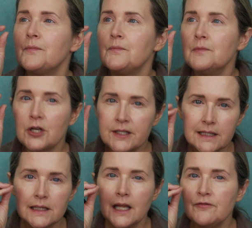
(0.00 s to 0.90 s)
looks
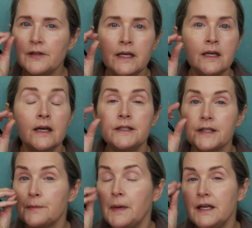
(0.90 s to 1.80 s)
lovely and
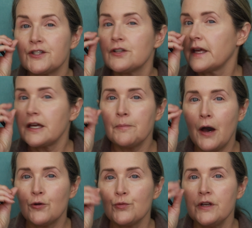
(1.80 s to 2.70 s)
dissipates to like a
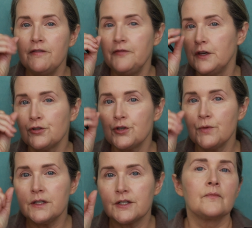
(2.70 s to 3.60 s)
powdery feel to
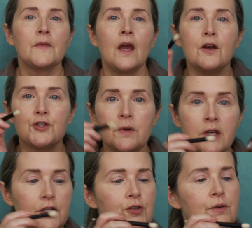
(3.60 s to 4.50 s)
it. So what I'm
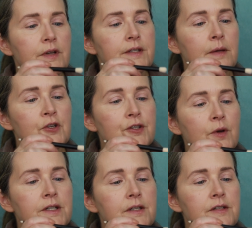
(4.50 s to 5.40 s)
going to do is I'm just going
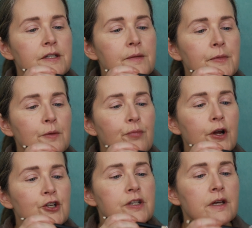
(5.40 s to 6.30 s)
to dip the
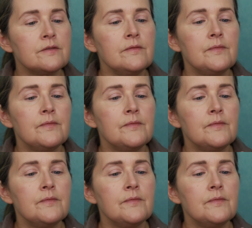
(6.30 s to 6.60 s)
brush in